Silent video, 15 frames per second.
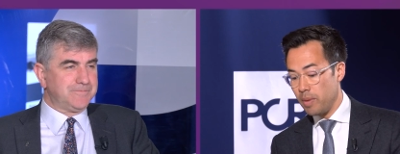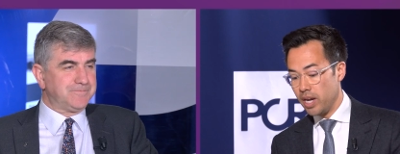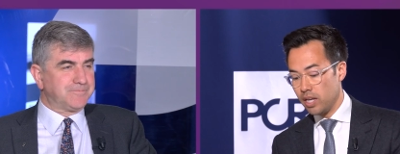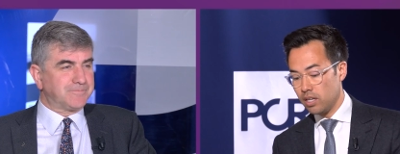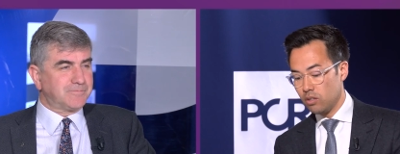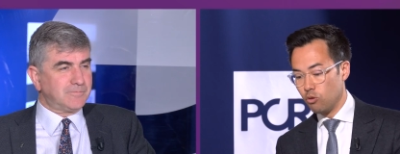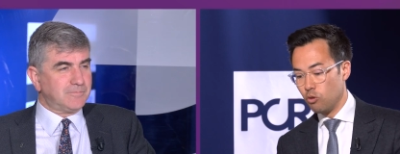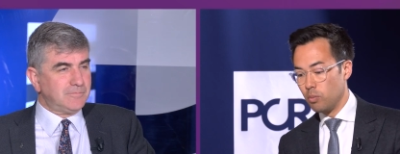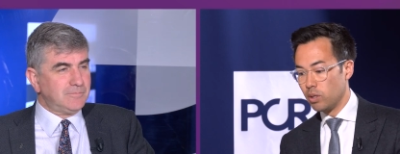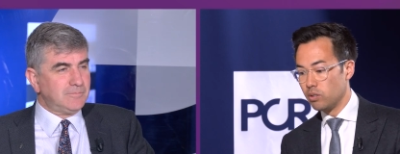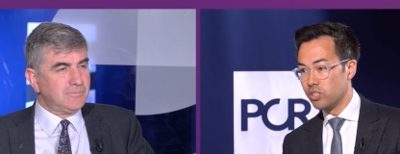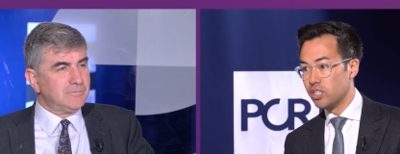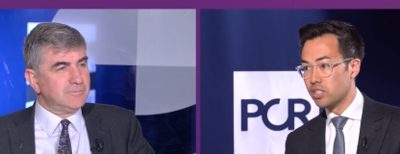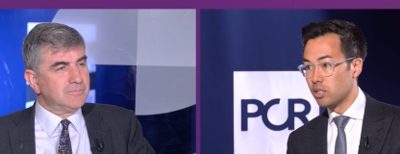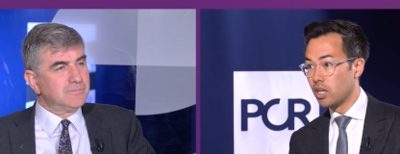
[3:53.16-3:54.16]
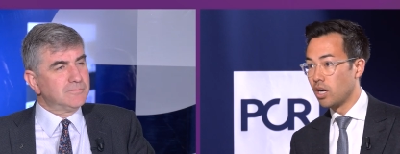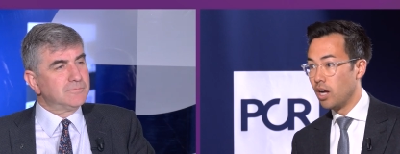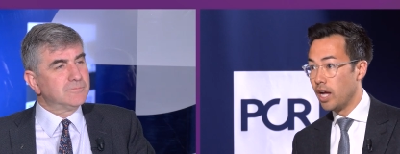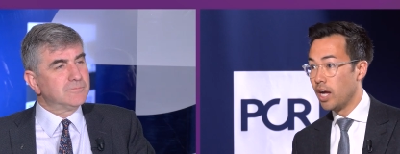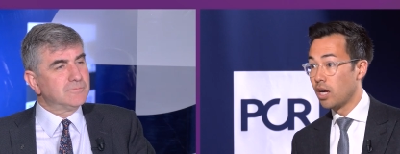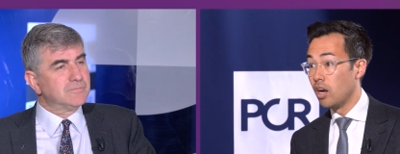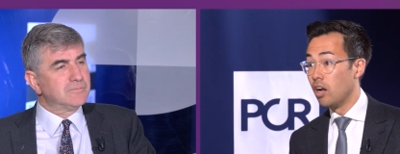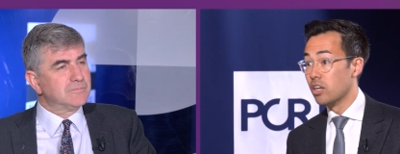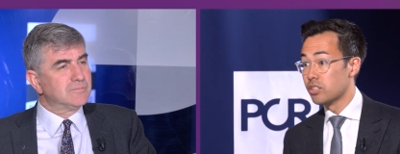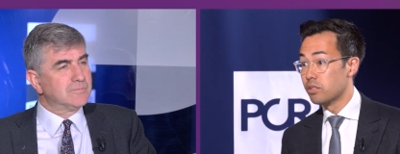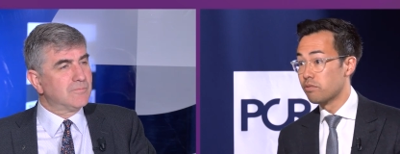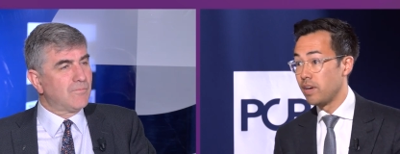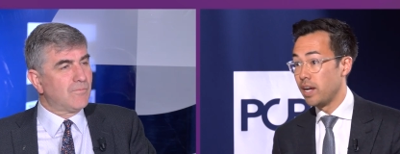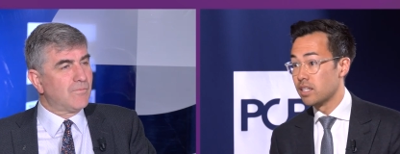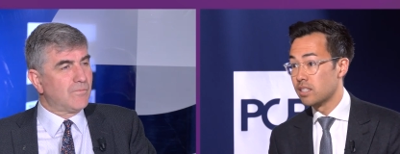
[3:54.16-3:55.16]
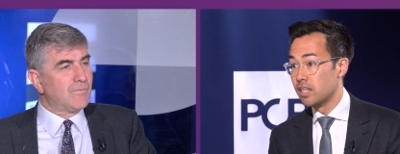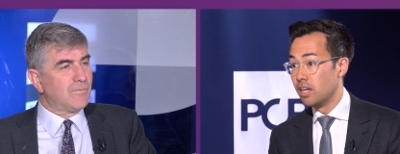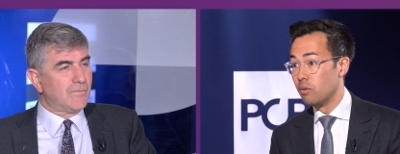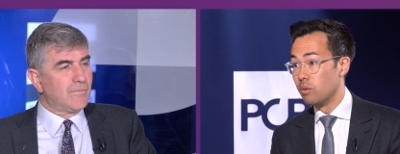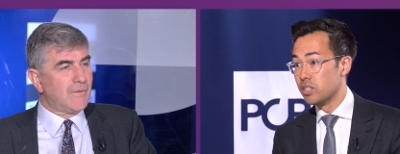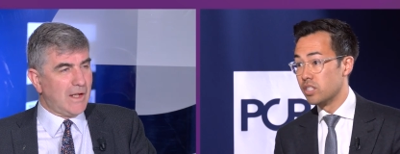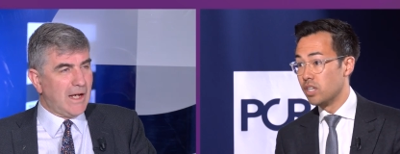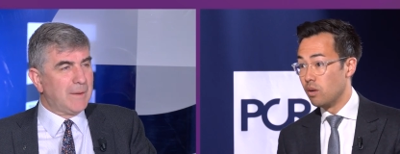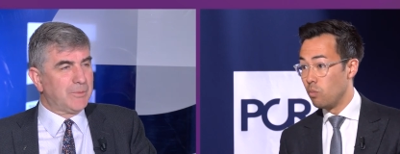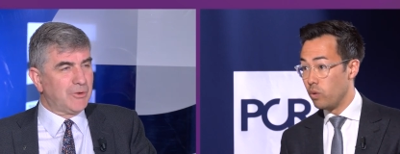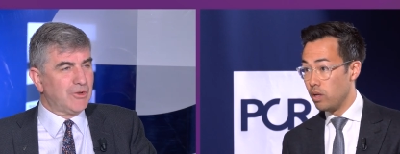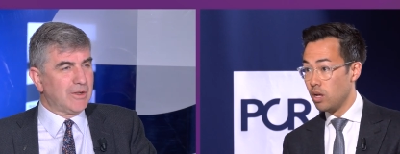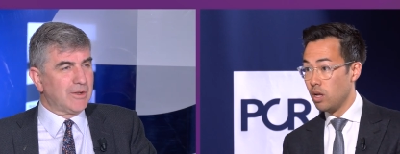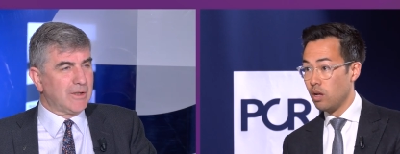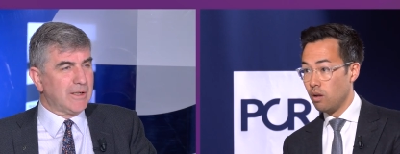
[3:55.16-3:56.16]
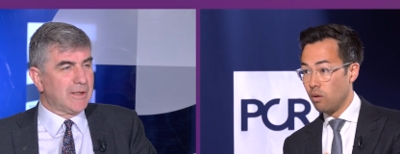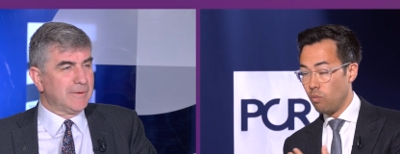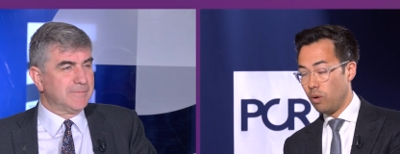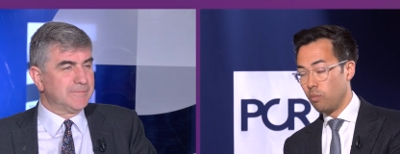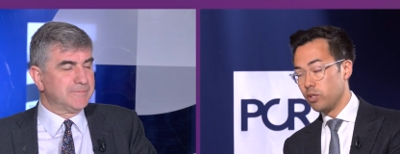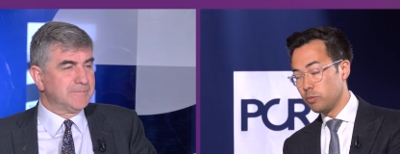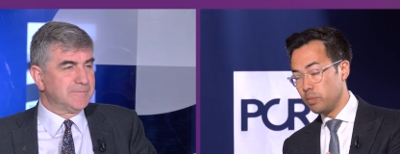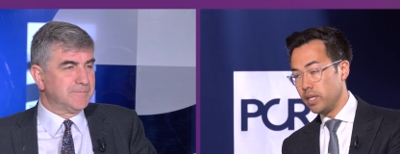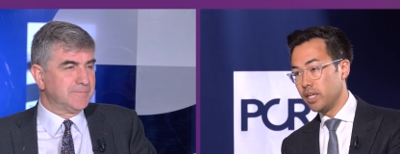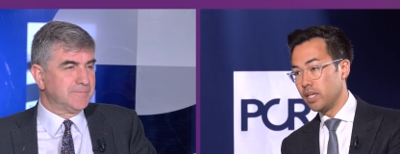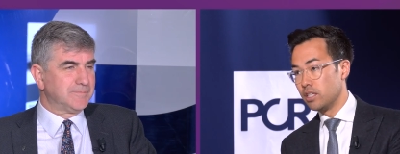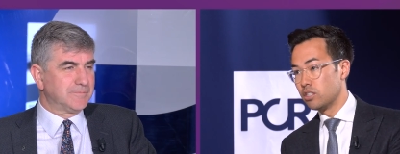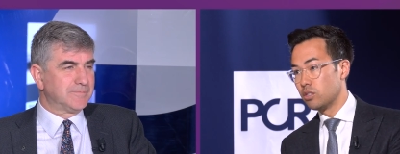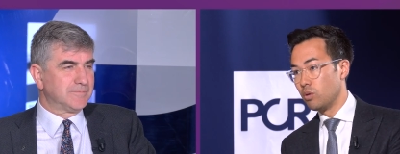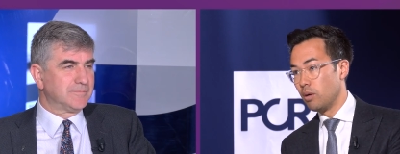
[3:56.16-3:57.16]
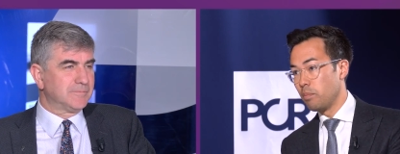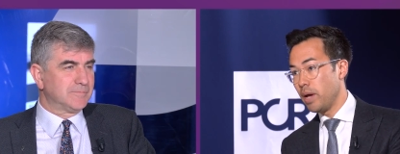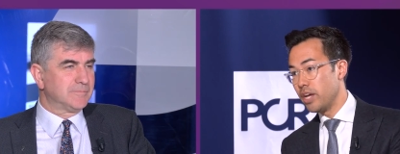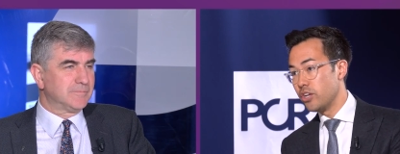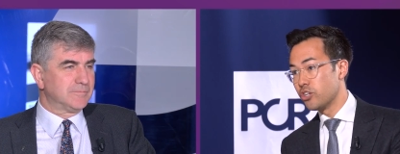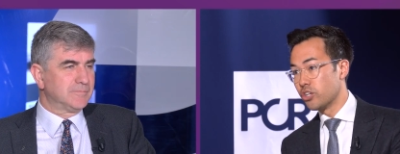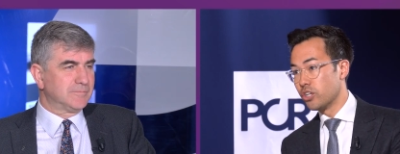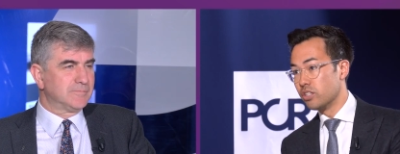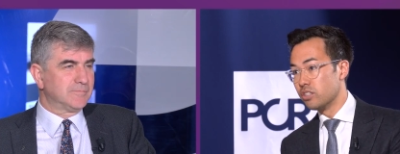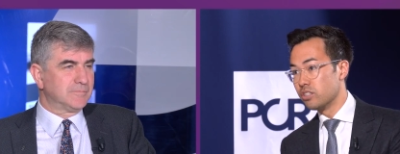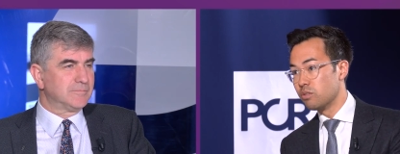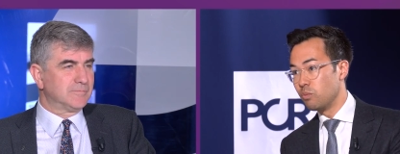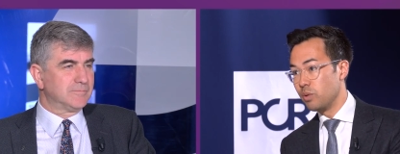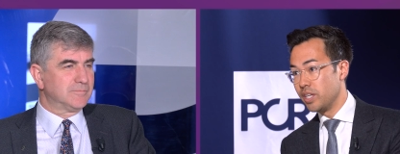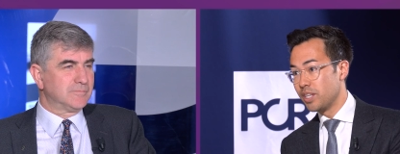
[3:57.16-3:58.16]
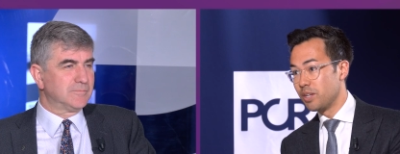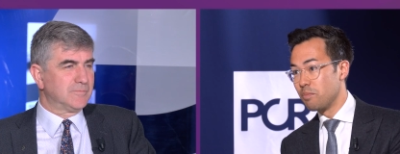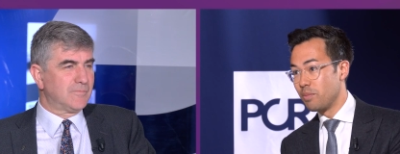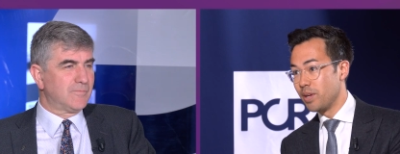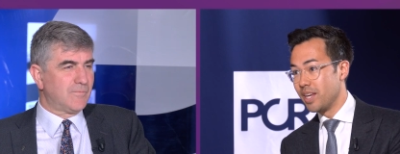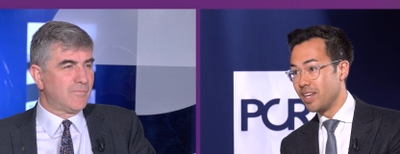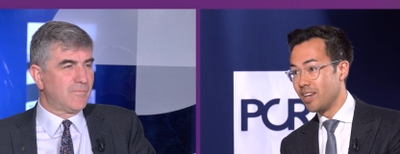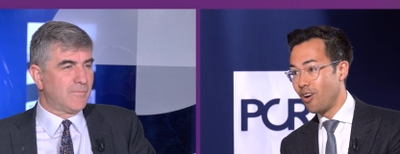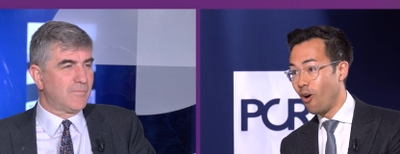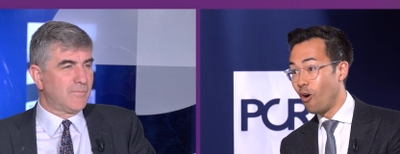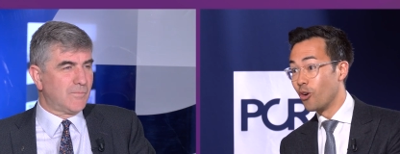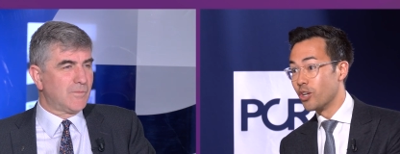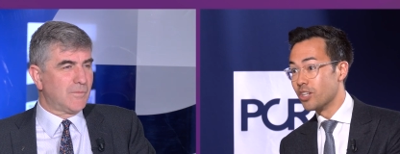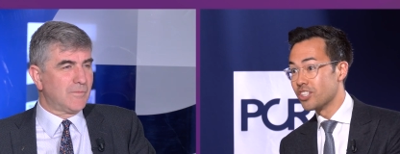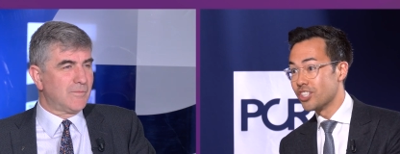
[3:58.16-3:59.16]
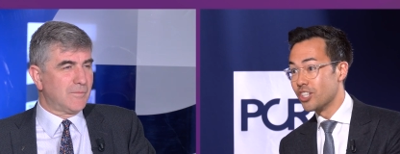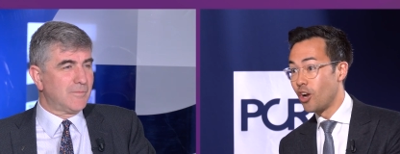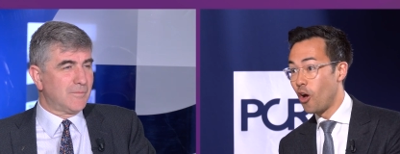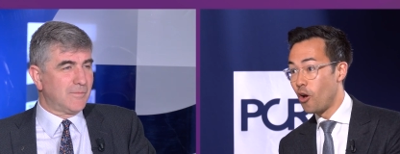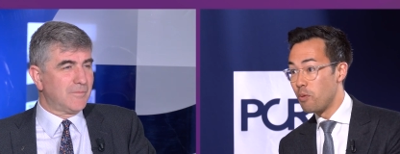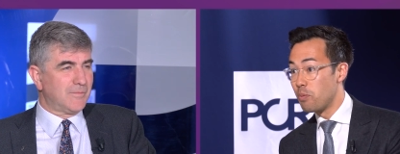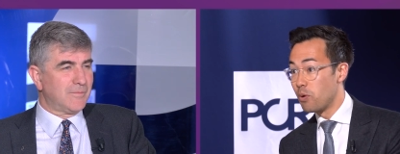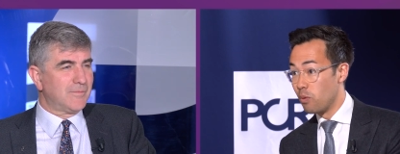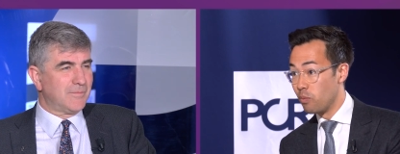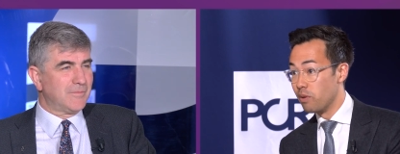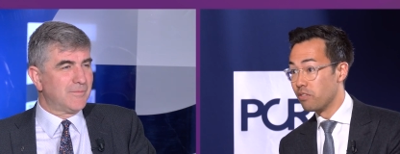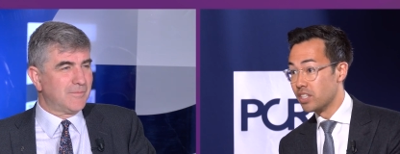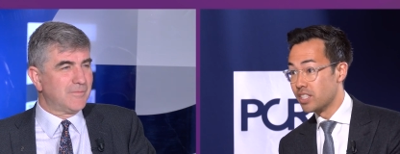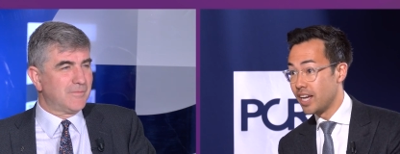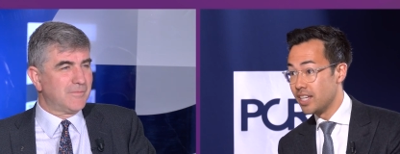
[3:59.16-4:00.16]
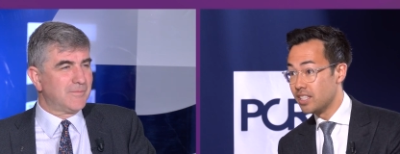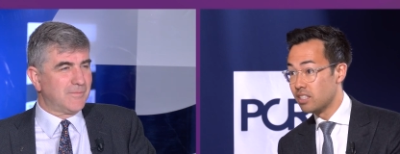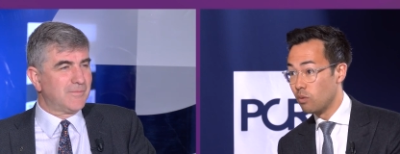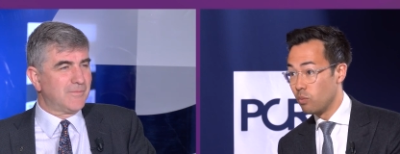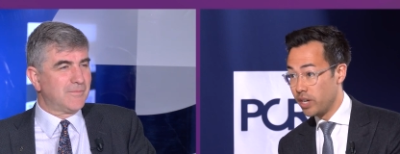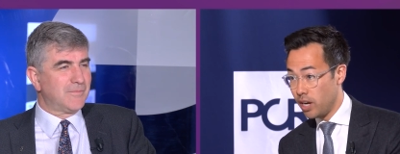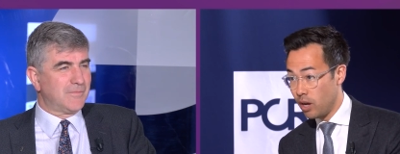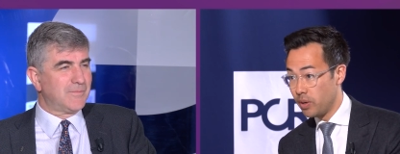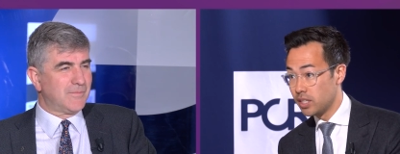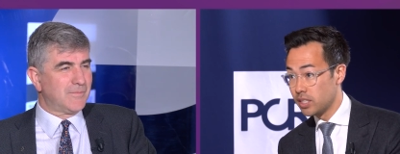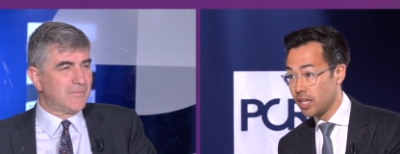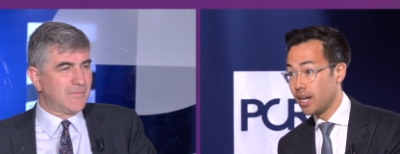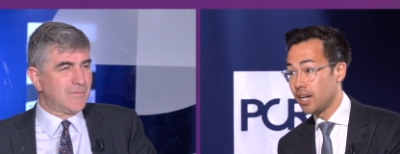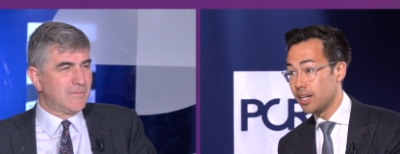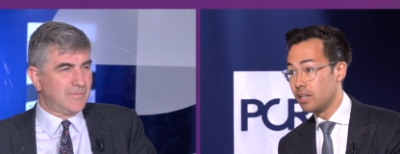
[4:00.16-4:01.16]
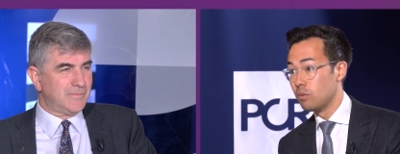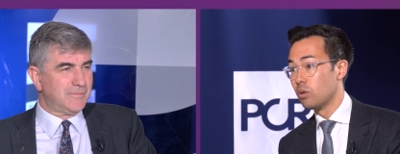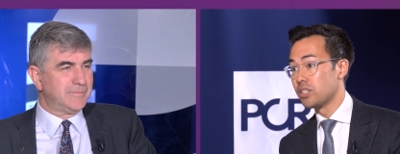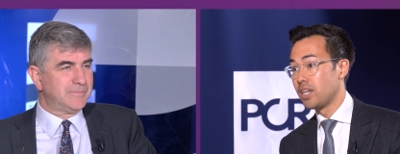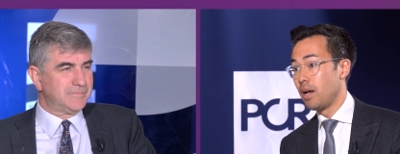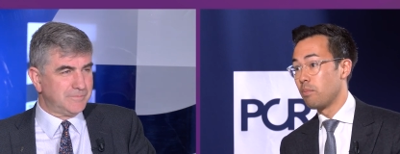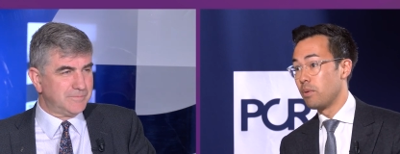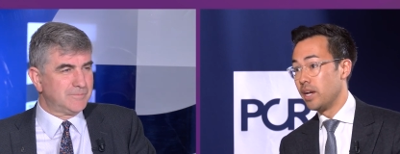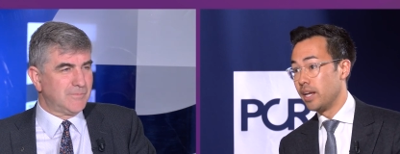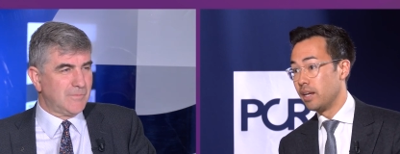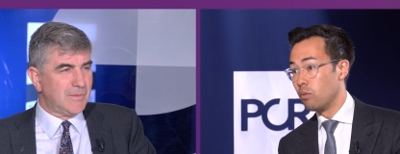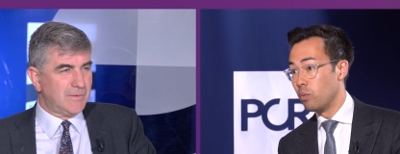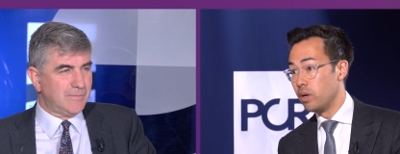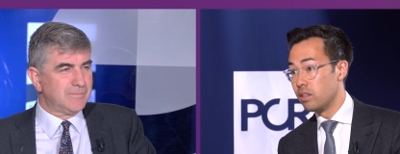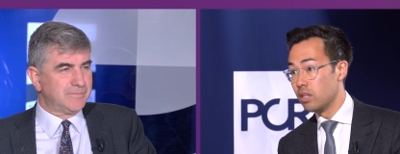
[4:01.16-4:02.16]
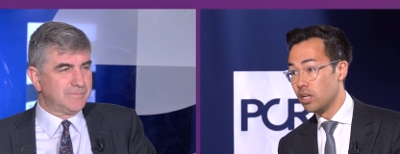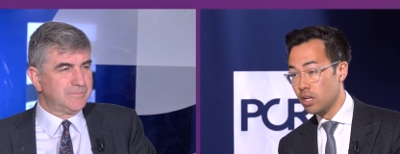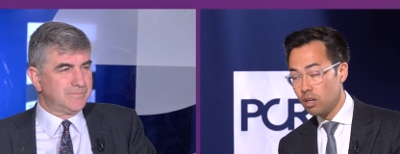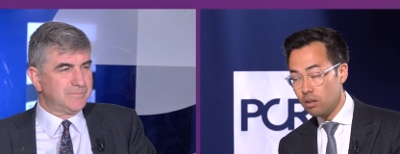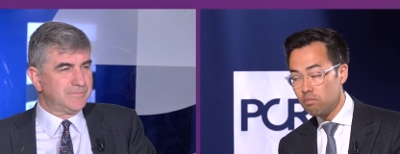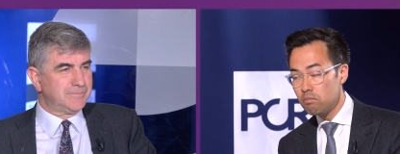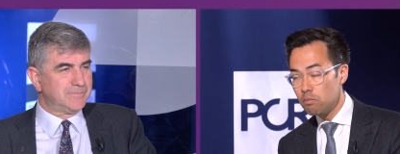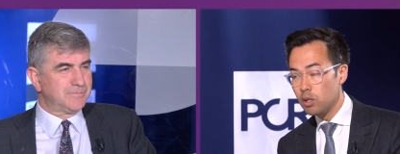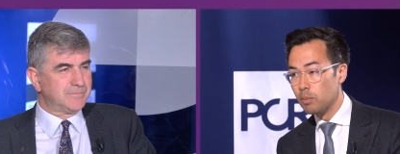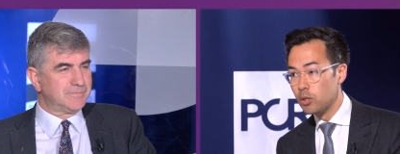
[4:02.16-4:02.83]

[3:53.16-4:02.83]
Speaker 1: mean, it almost is a class effect now, isn't it? Absolutely. When we're speaking to our patients, we can be honest and open with the data. We know exactly what's happening with the